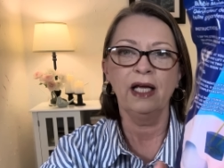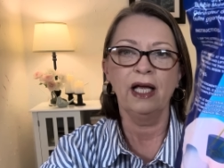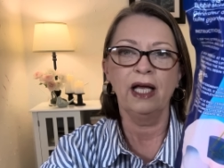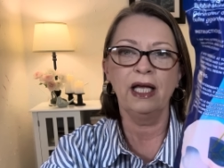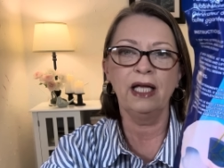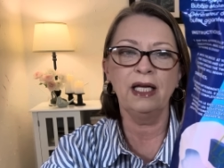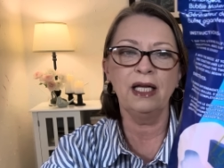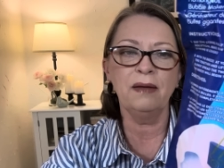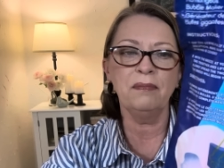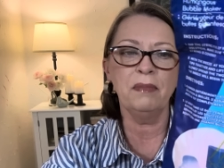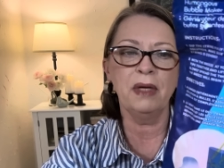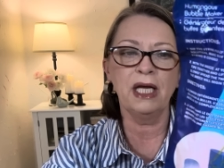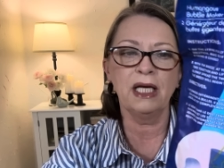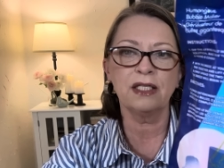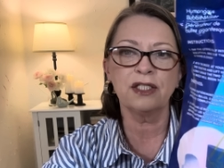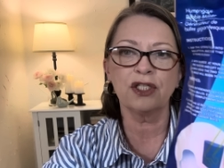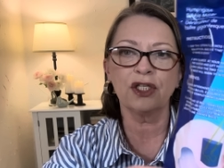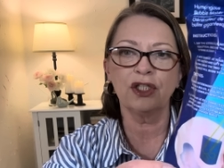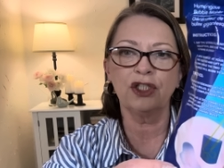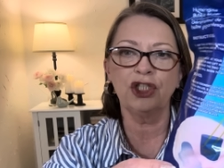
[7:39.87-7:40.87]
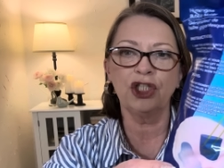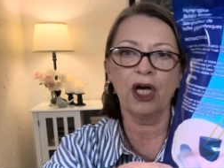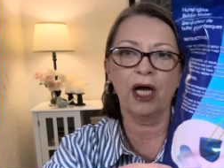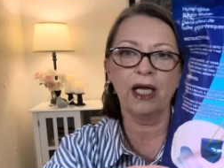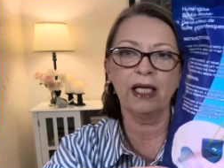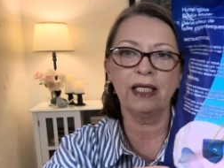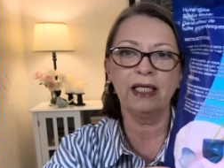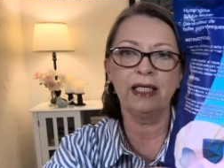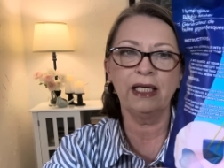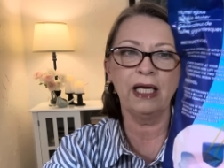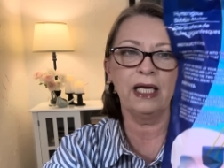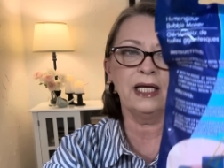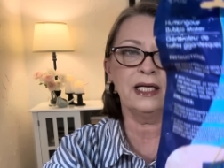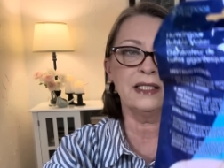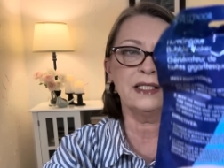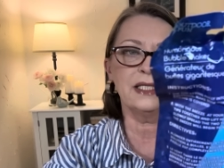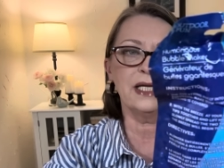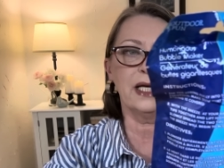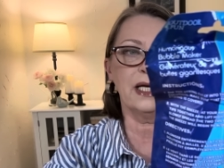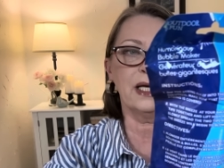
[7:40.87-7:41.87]
and it makes
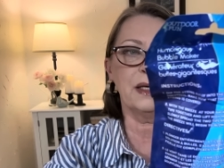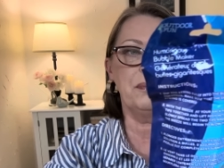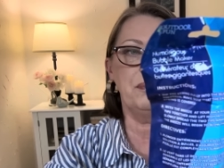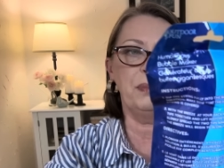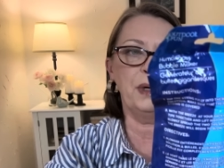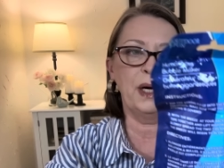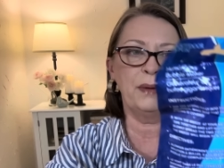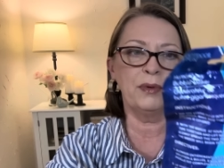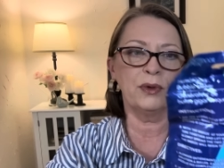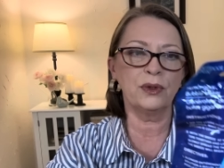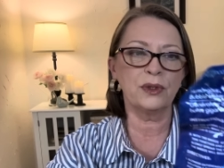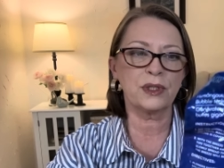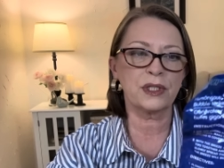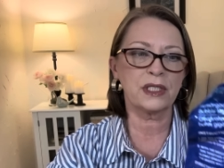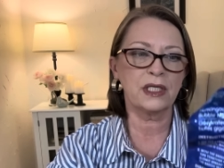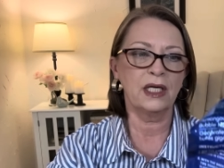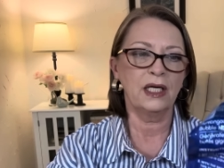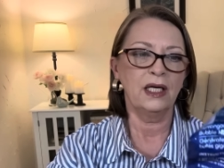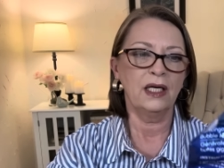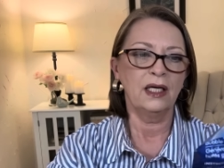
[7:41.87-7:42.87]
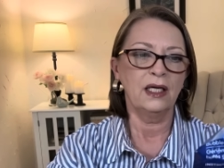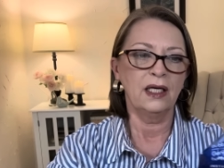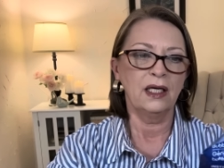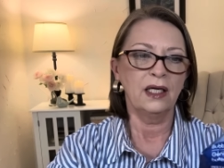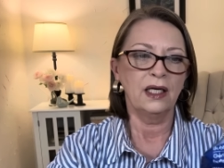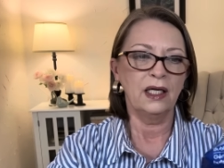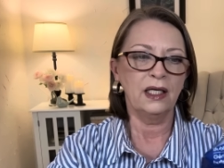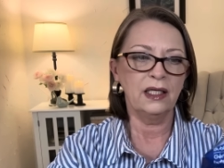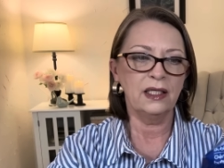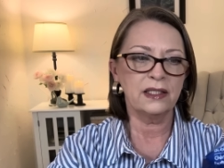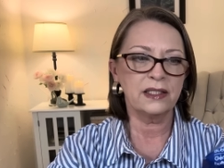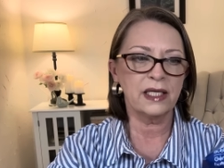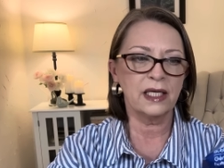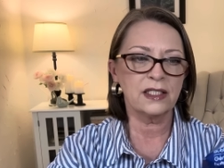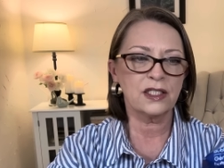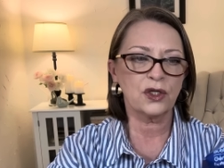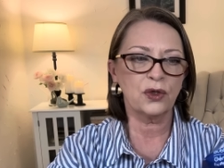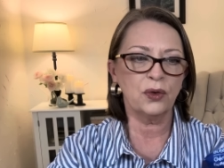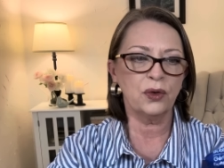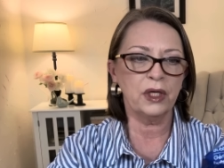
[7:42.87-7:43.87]
gigantic bubbles and it
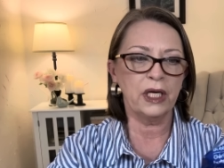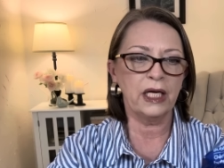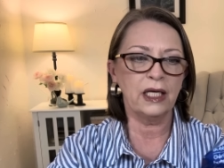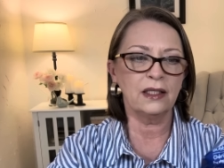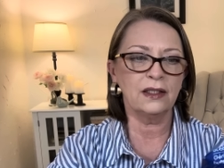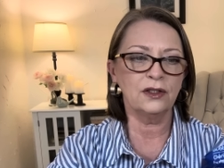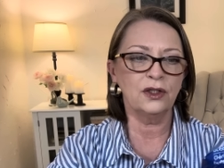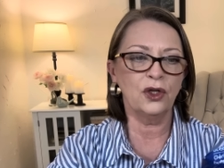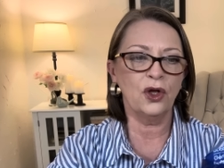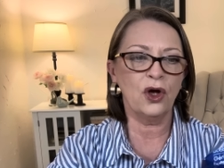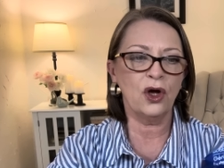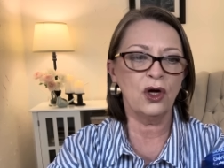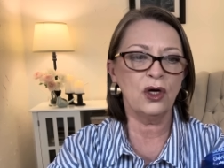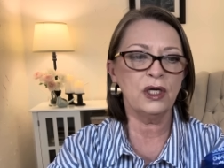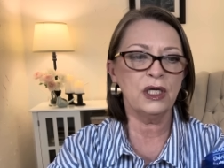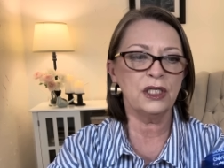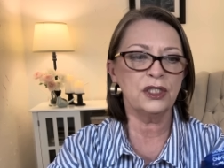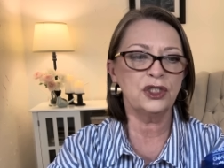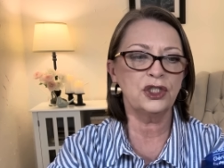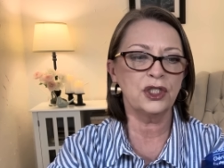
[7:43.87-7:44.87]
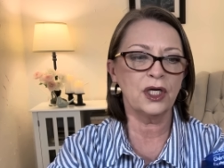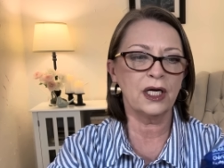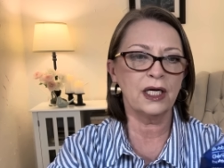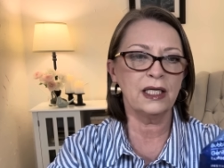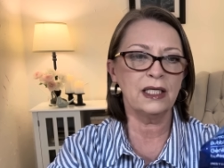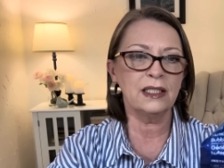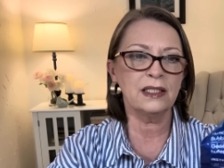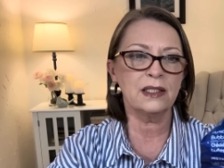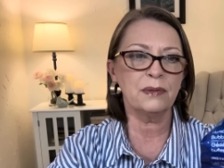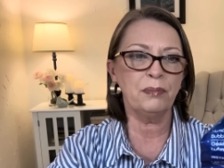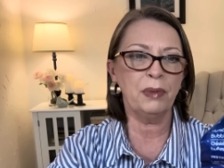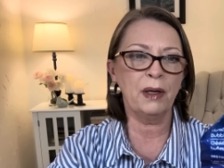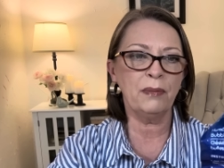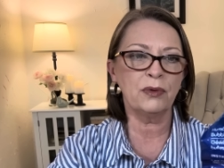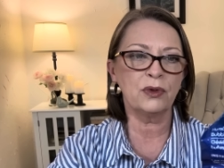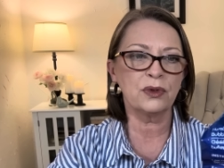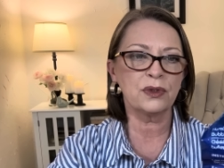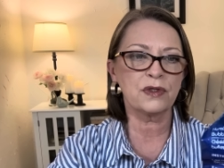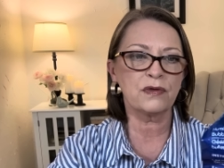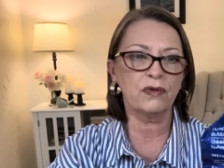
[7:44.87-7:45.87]
says create long giant
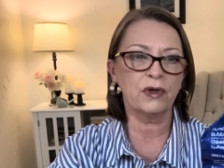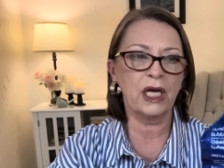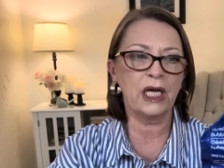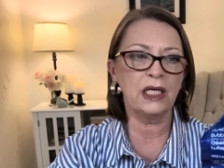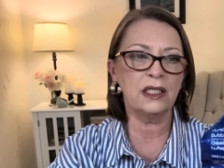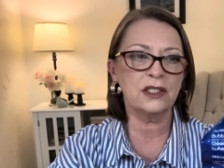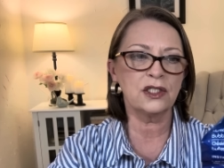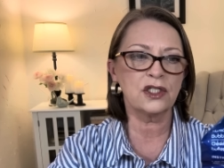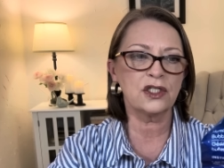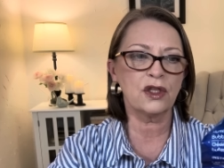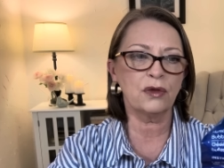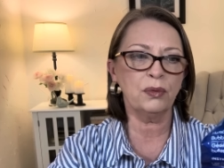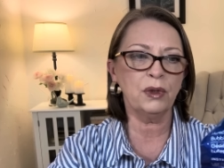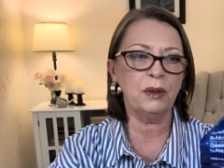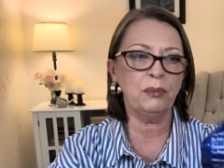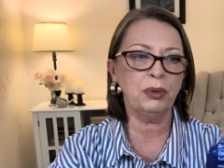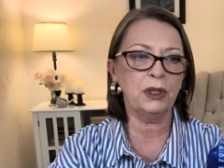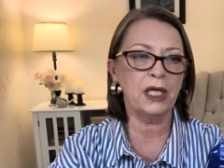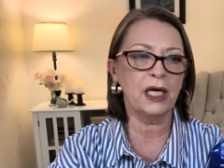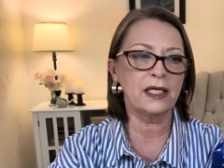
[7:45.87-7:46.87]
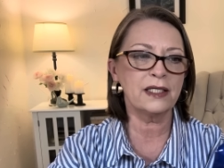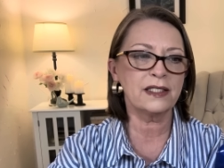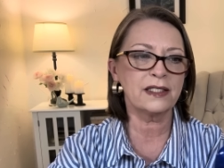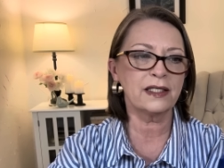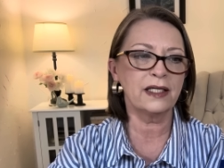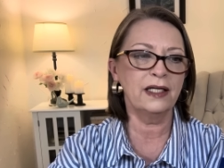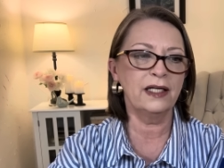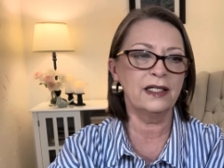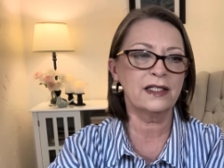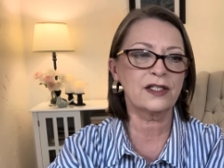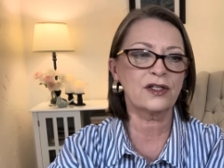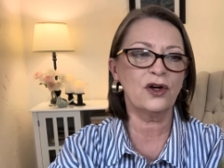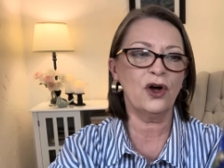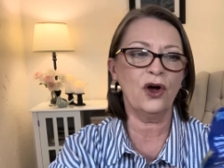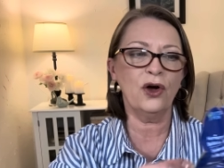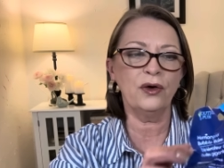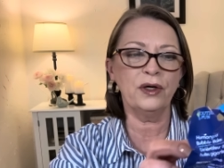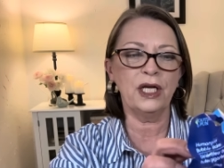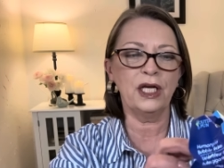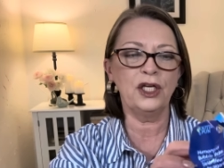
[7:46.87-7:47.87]
bubbles for ages three plus, and it's
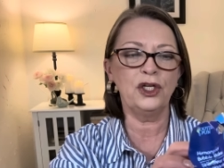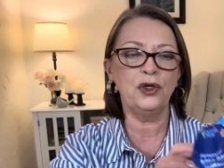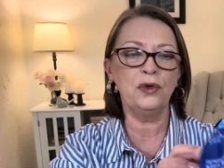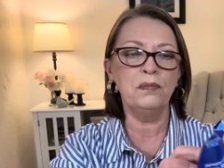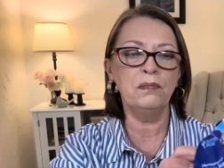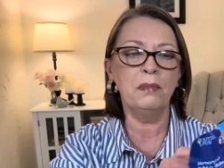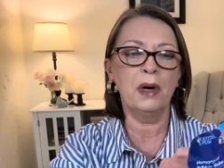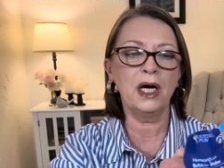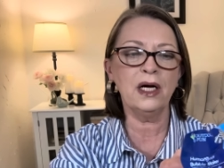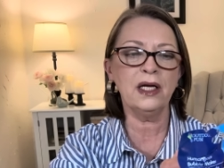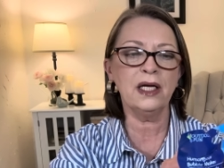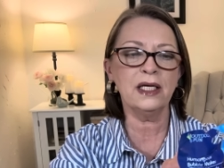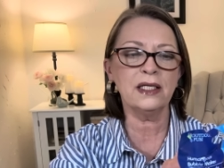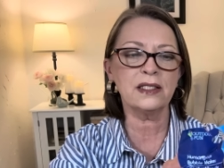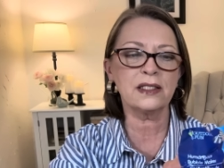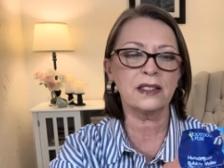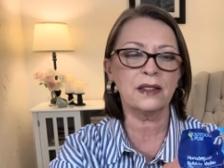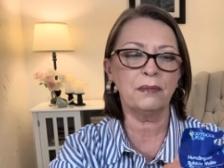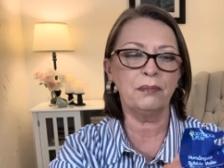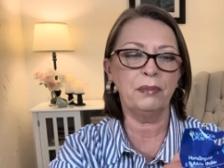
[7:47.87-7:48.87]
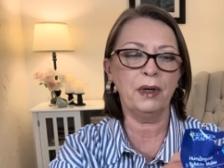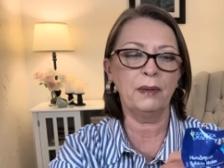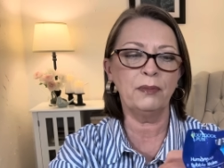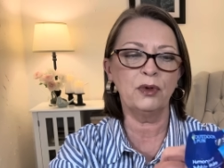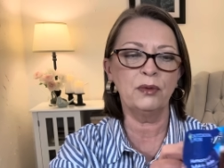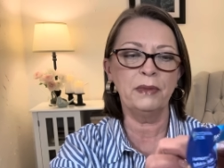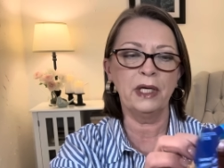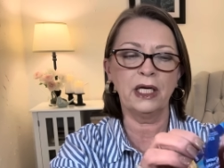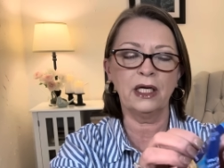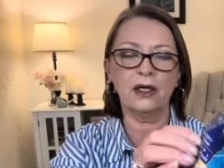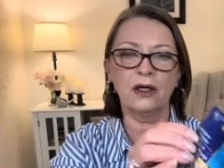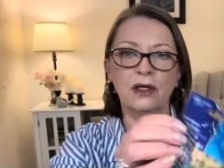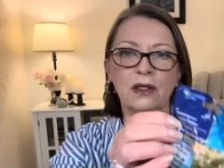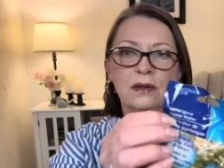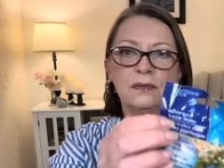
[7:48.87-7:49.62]
called a humongous bubble maker.